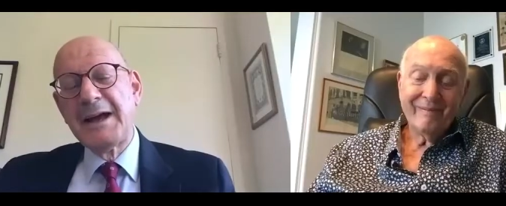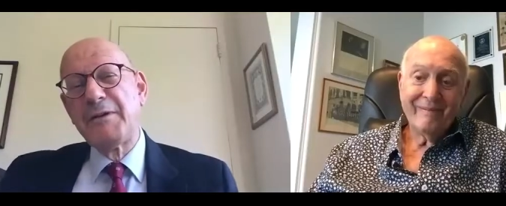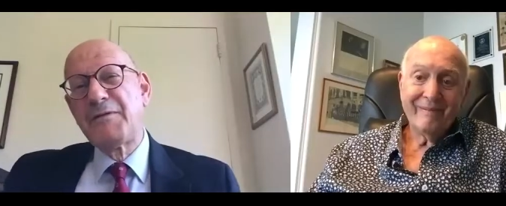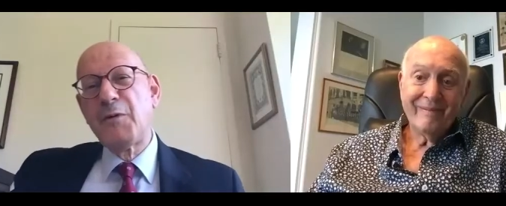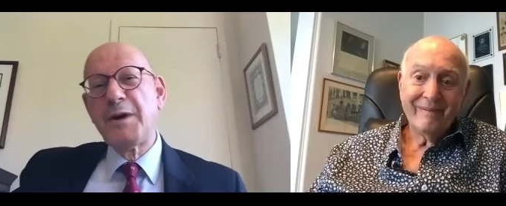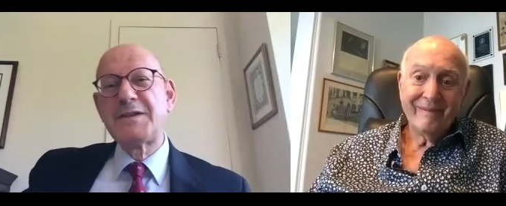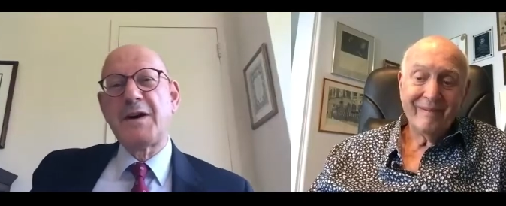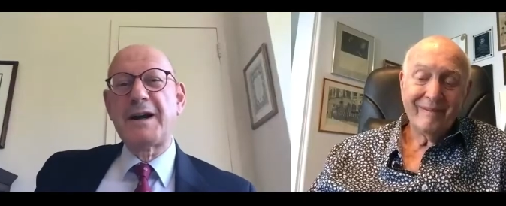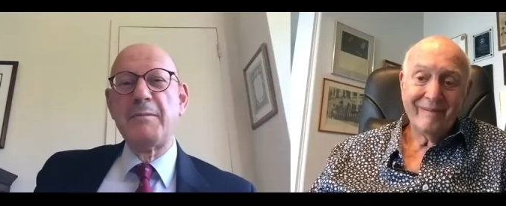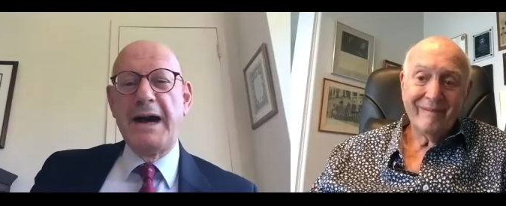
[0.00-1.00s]
Speaker 1: before we
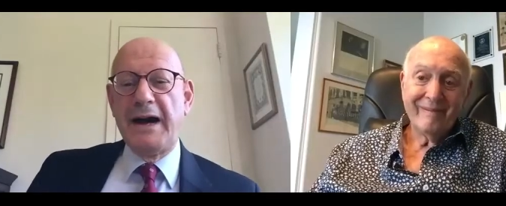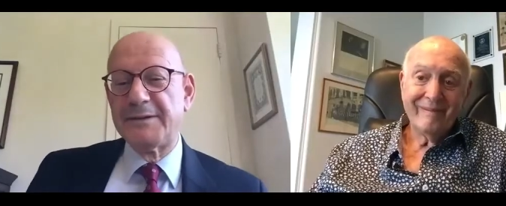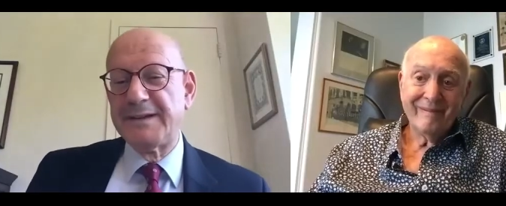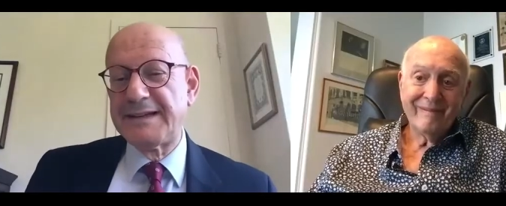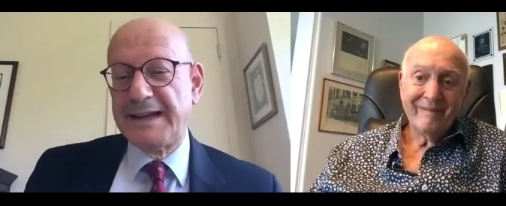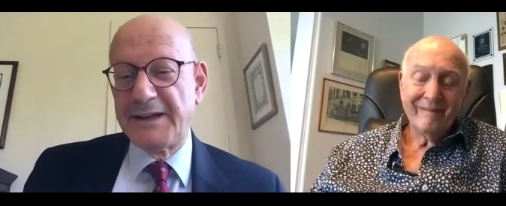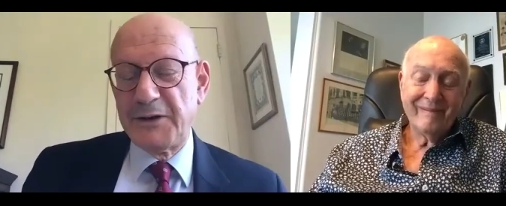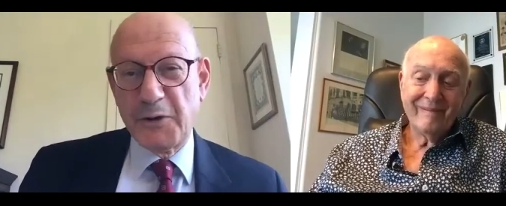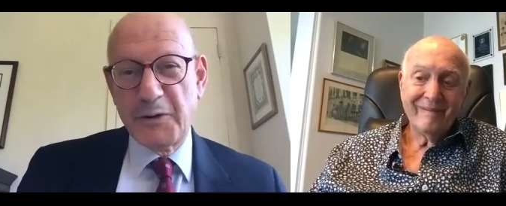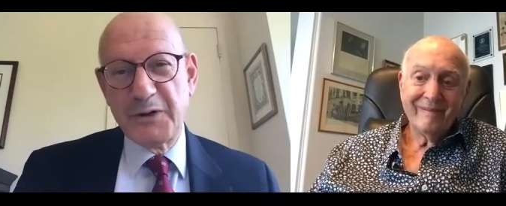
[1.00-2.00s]
talk about uh,
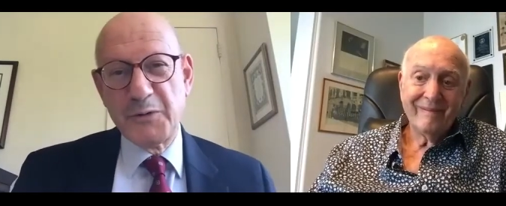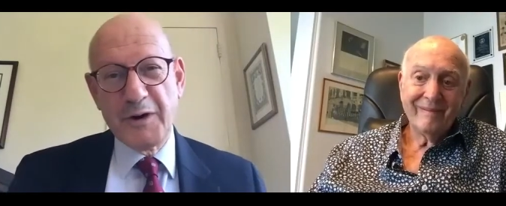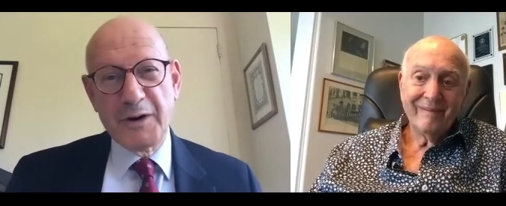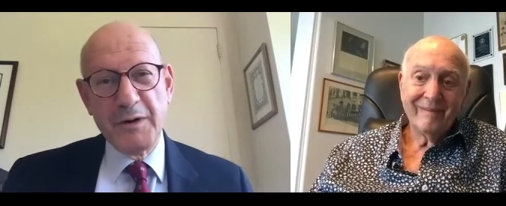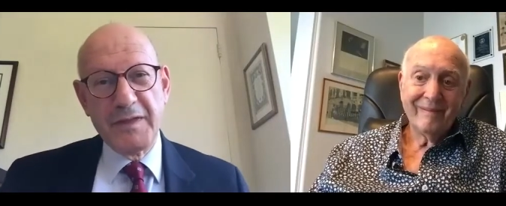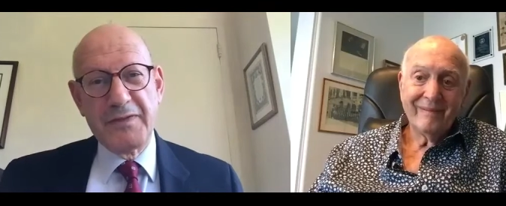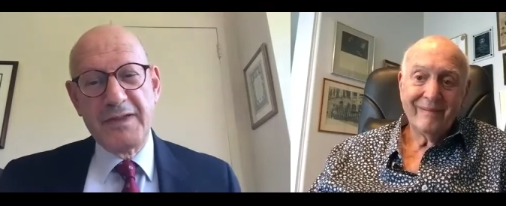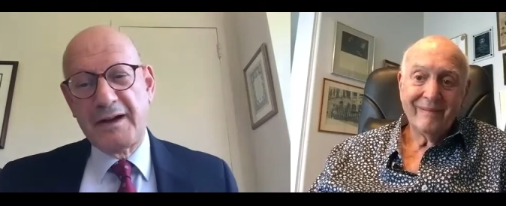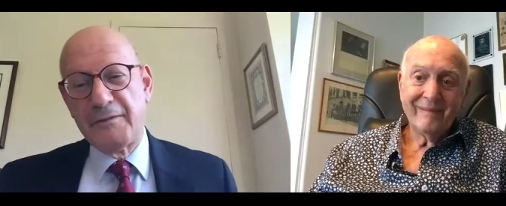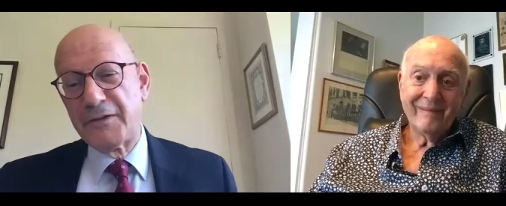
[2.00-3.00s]
your your work with
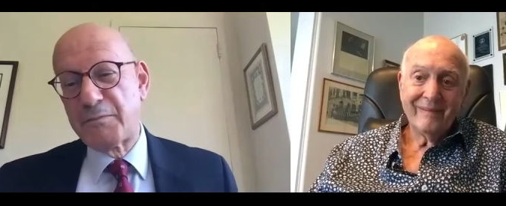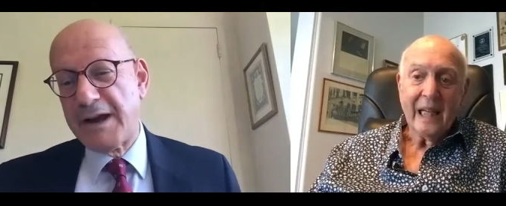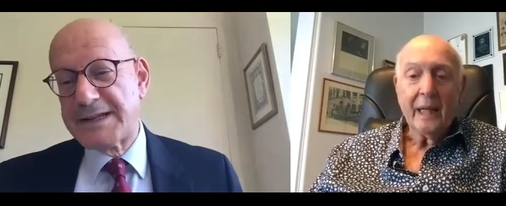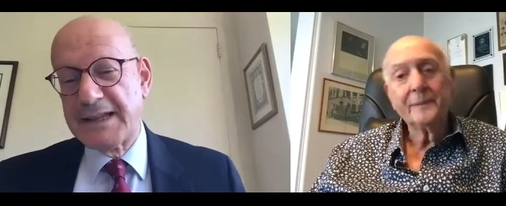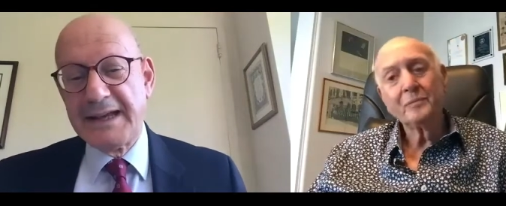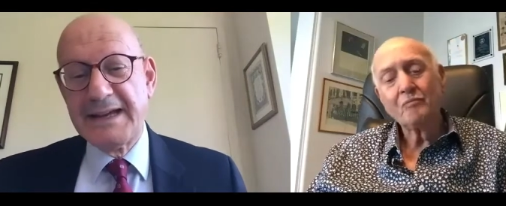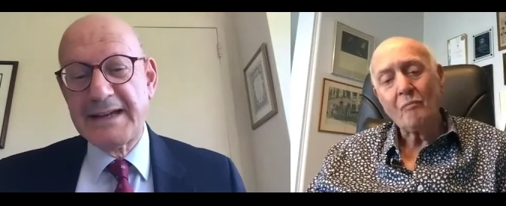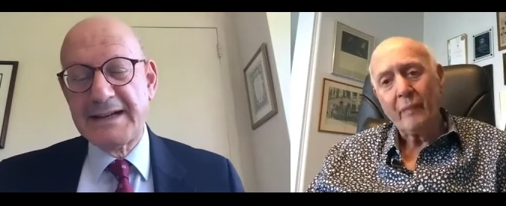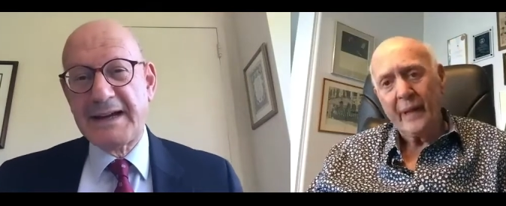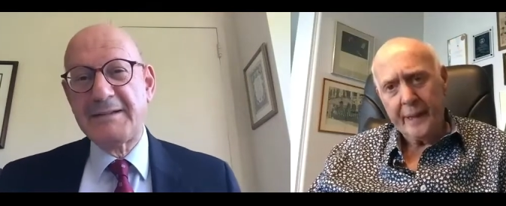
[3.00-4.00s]
Elvis Presley,
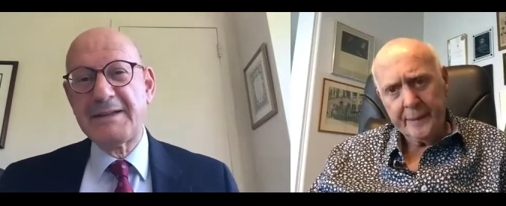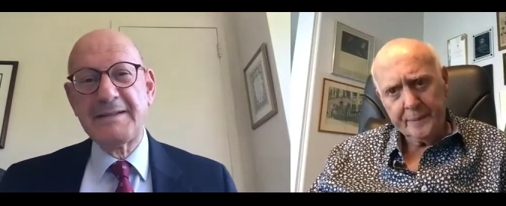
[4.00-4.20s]
uh,